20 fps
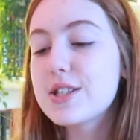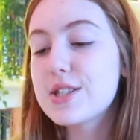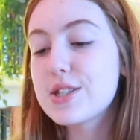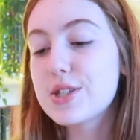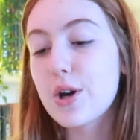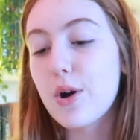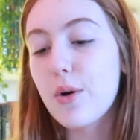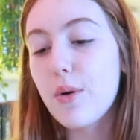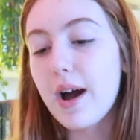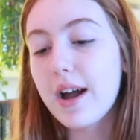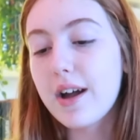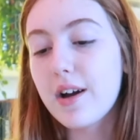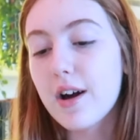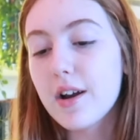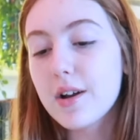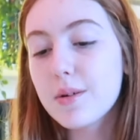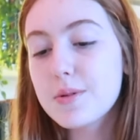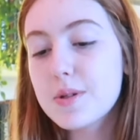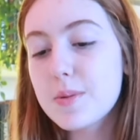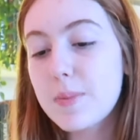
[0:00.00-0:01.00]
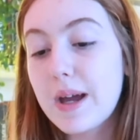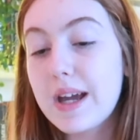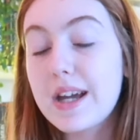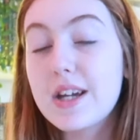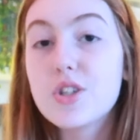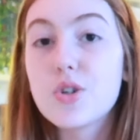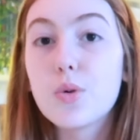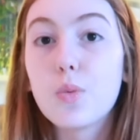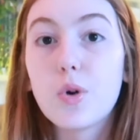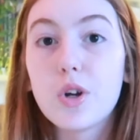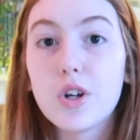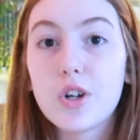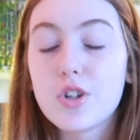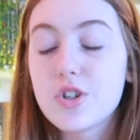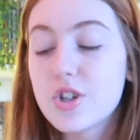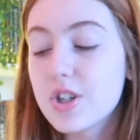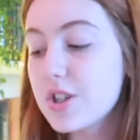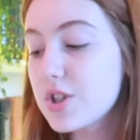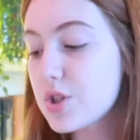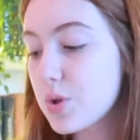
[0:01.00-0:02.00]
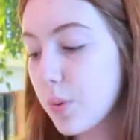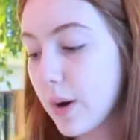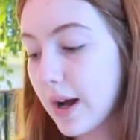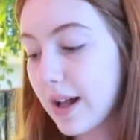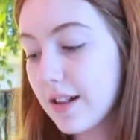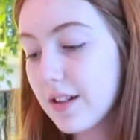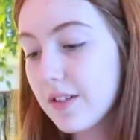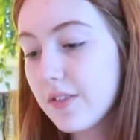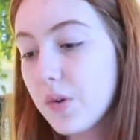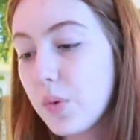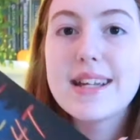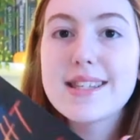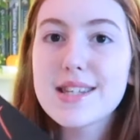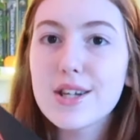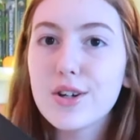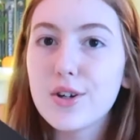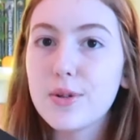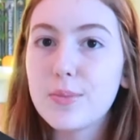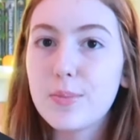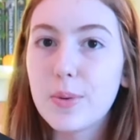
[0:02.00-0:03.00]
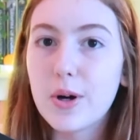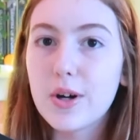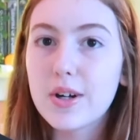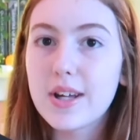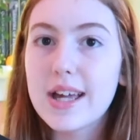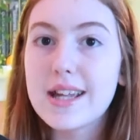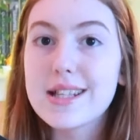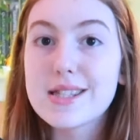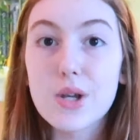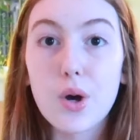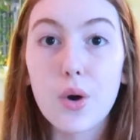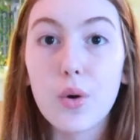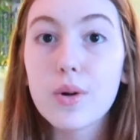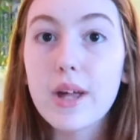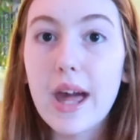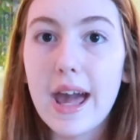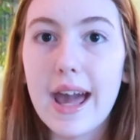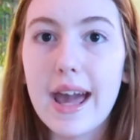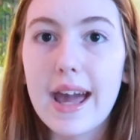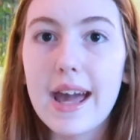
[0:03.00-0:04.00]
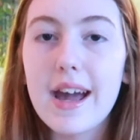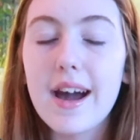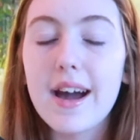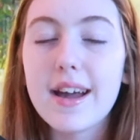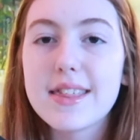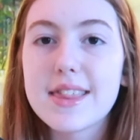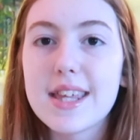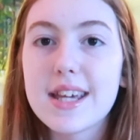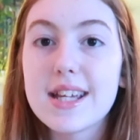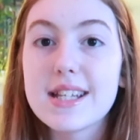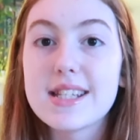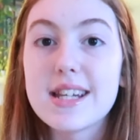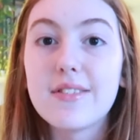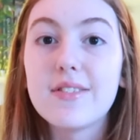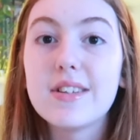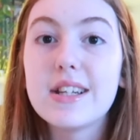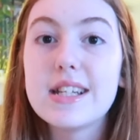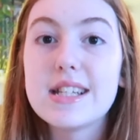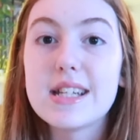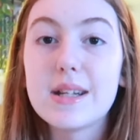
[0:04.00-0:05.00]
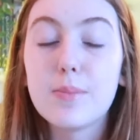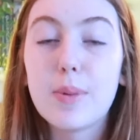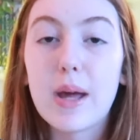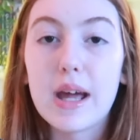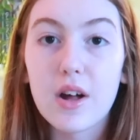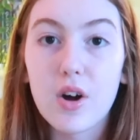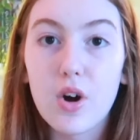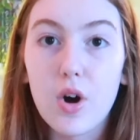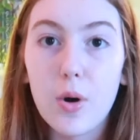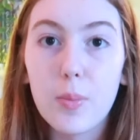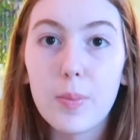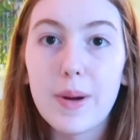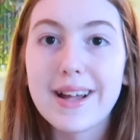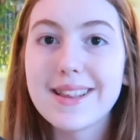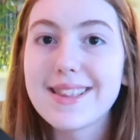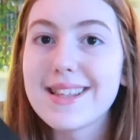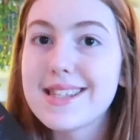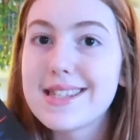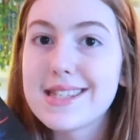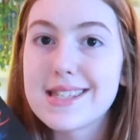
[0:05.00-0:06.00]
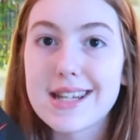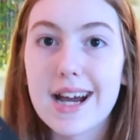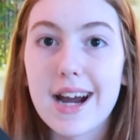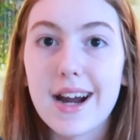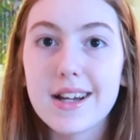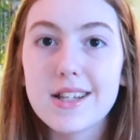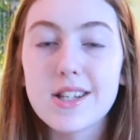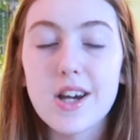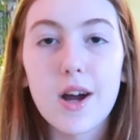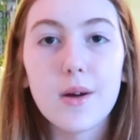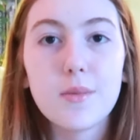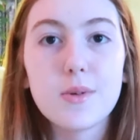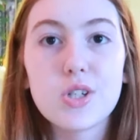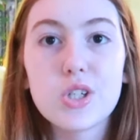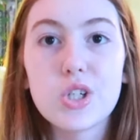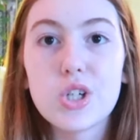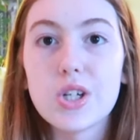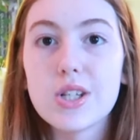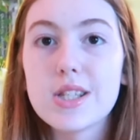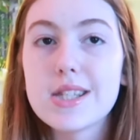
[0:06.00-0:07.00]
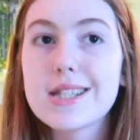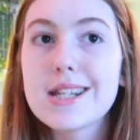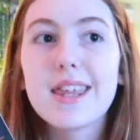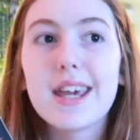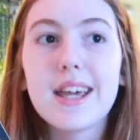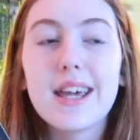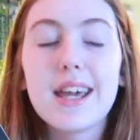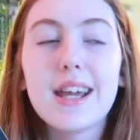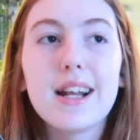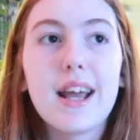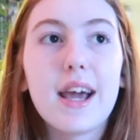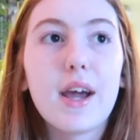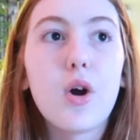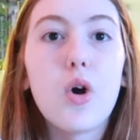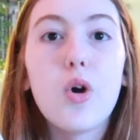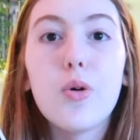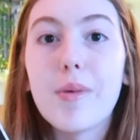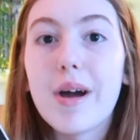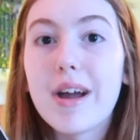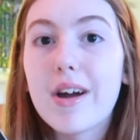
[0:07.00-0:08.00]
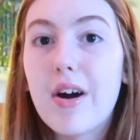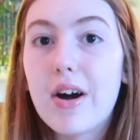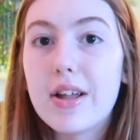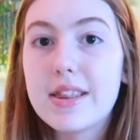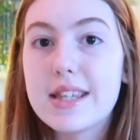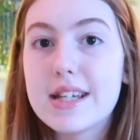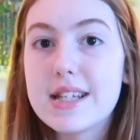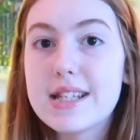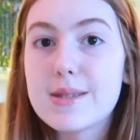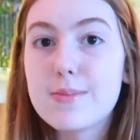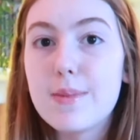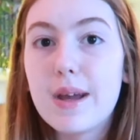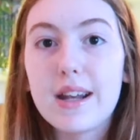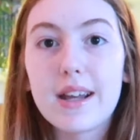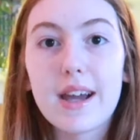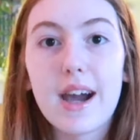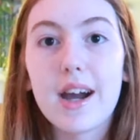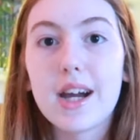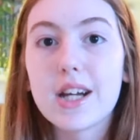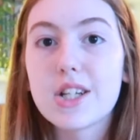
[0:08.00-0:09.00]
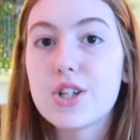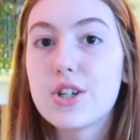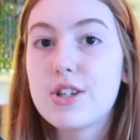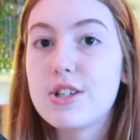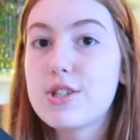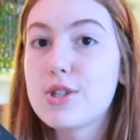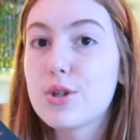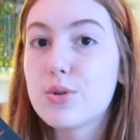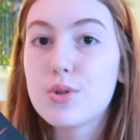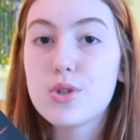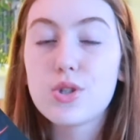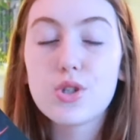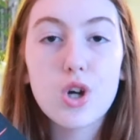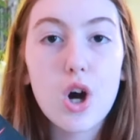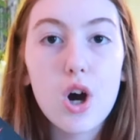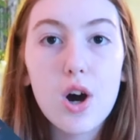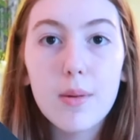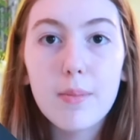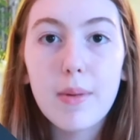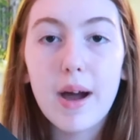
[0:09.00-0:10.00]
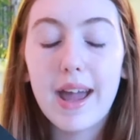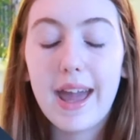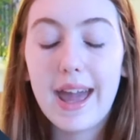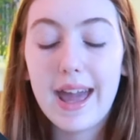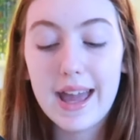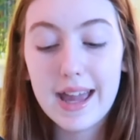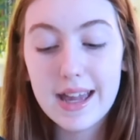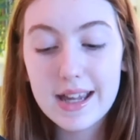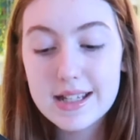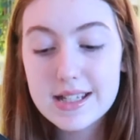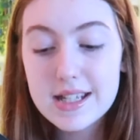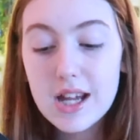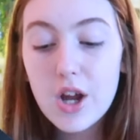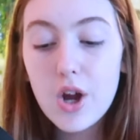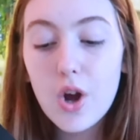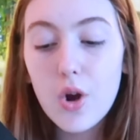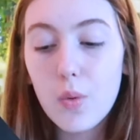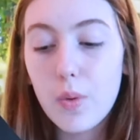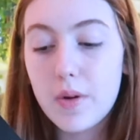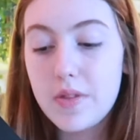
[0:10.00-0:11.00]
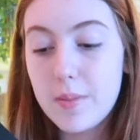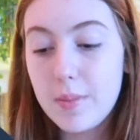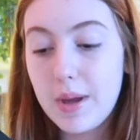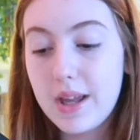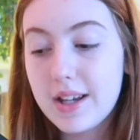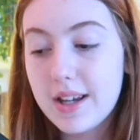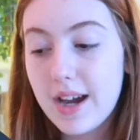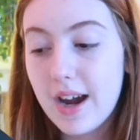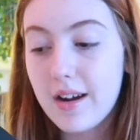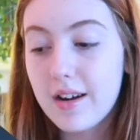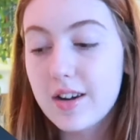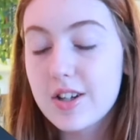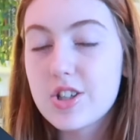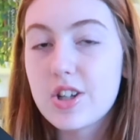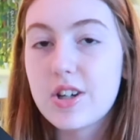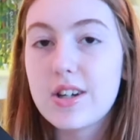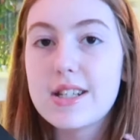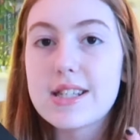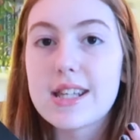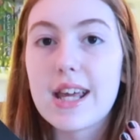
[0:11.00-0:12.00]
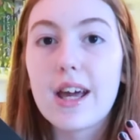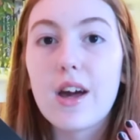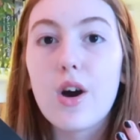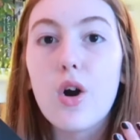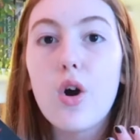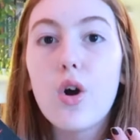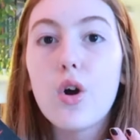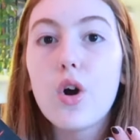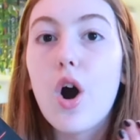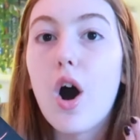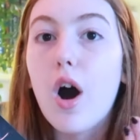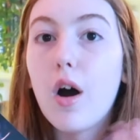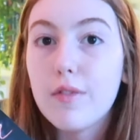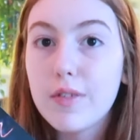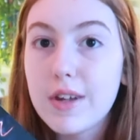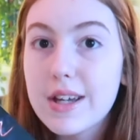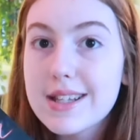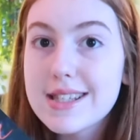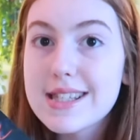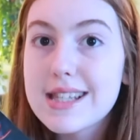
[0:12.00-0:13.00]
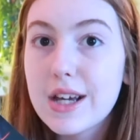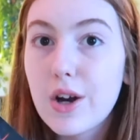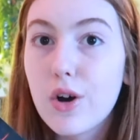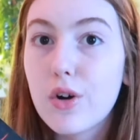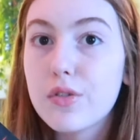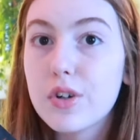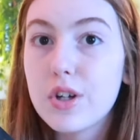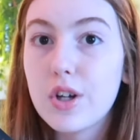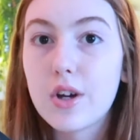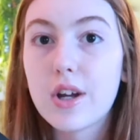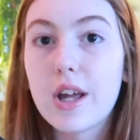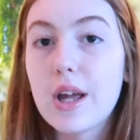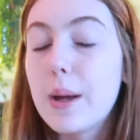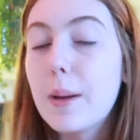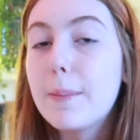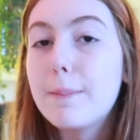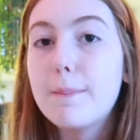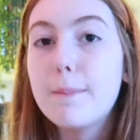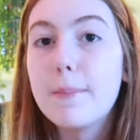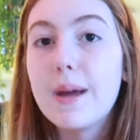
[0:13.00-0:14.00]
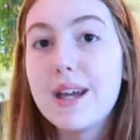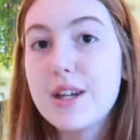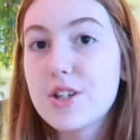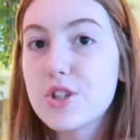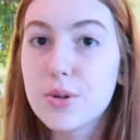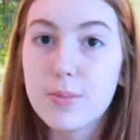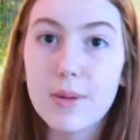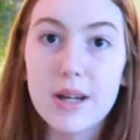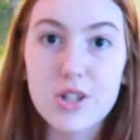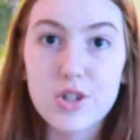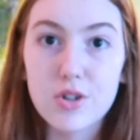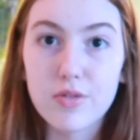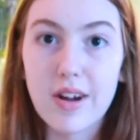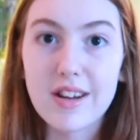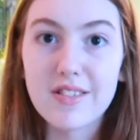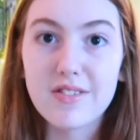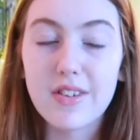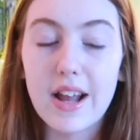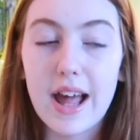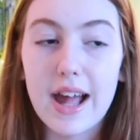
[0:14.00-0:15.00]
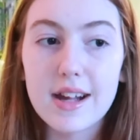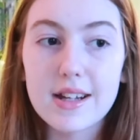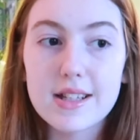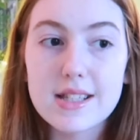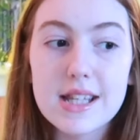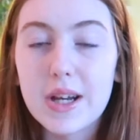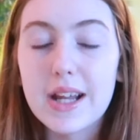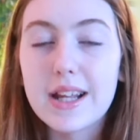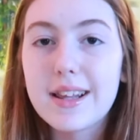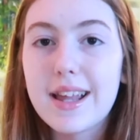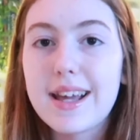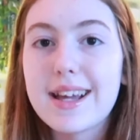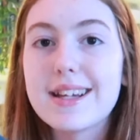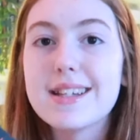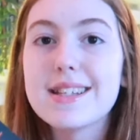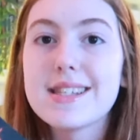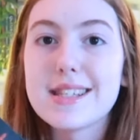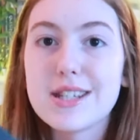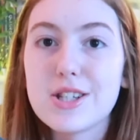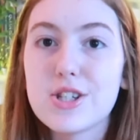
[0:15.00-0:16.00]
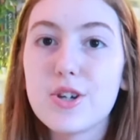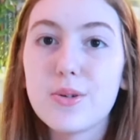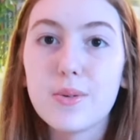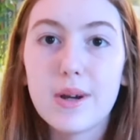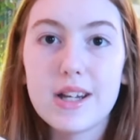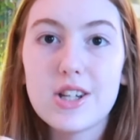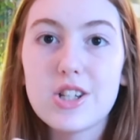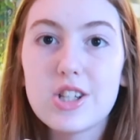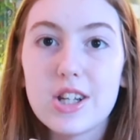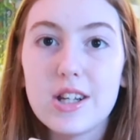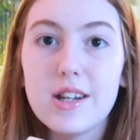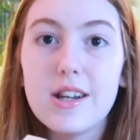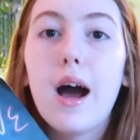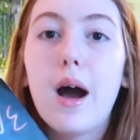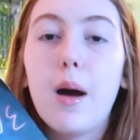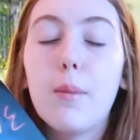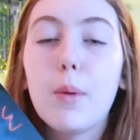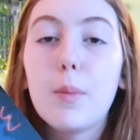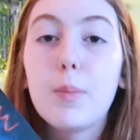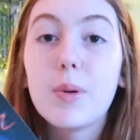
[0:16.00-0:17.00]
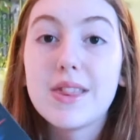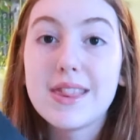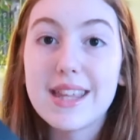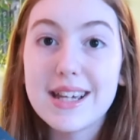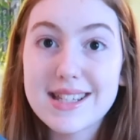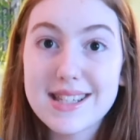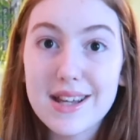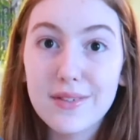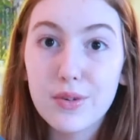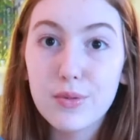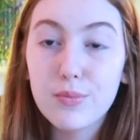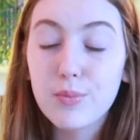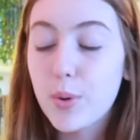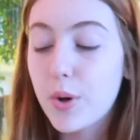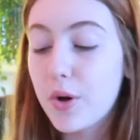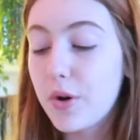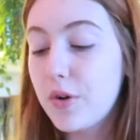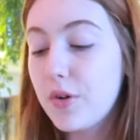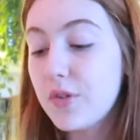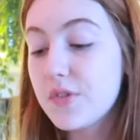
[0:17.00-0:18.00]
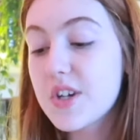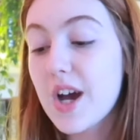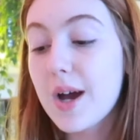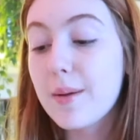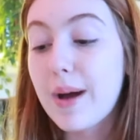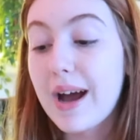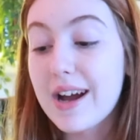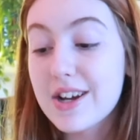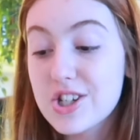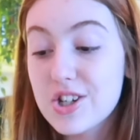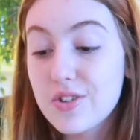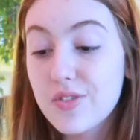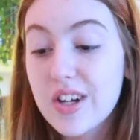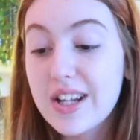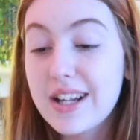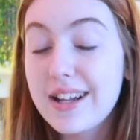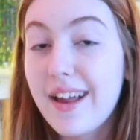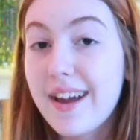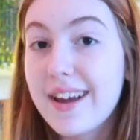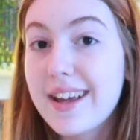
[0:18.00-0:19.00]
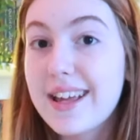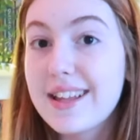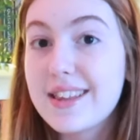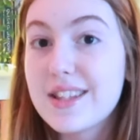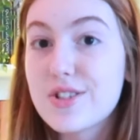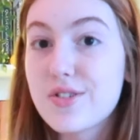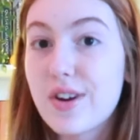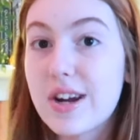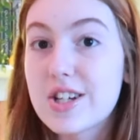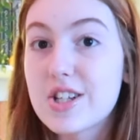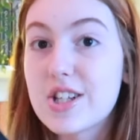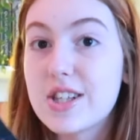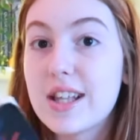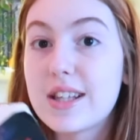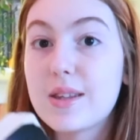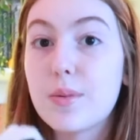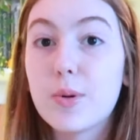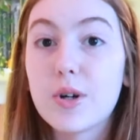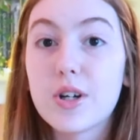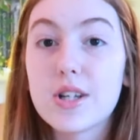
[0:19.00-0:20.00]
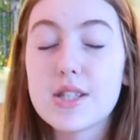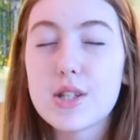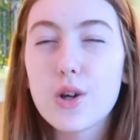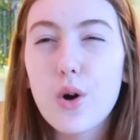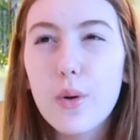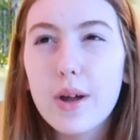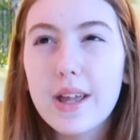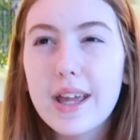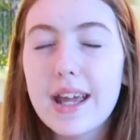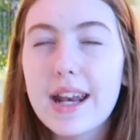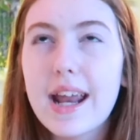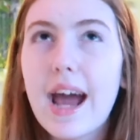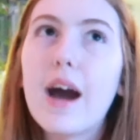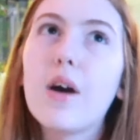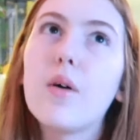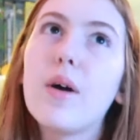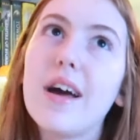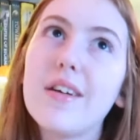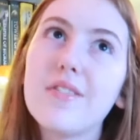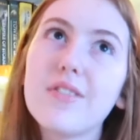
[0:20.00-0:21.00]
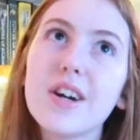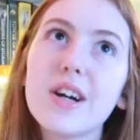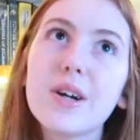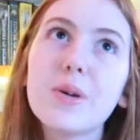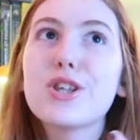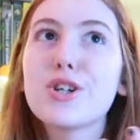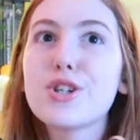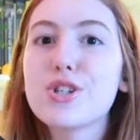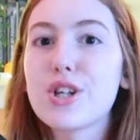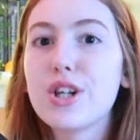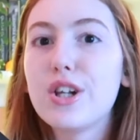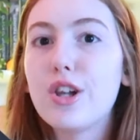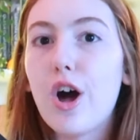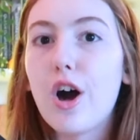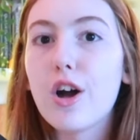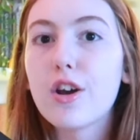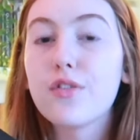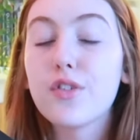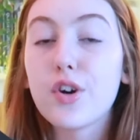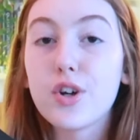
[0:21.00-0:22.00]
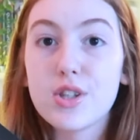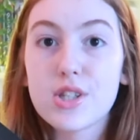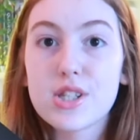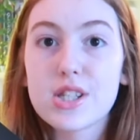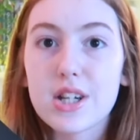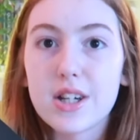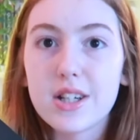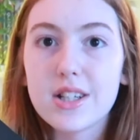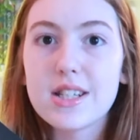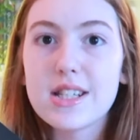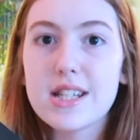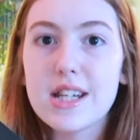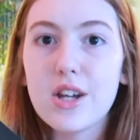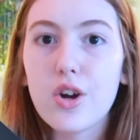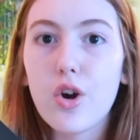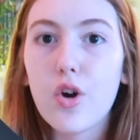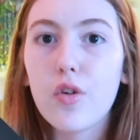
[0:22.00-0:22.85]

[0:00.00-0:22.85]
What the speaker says: So I got up to page 112. It's a good book. It's okay. I think it definitely did pick up. At the start, I was just thinking like, oh my god, this main character is so dumb. I hate when the main character is like obviously overlooking major red flags, but in like a situation. But things have improved. I'm actually really liking the direction that the book is going in. However, there's a lot of uncertainty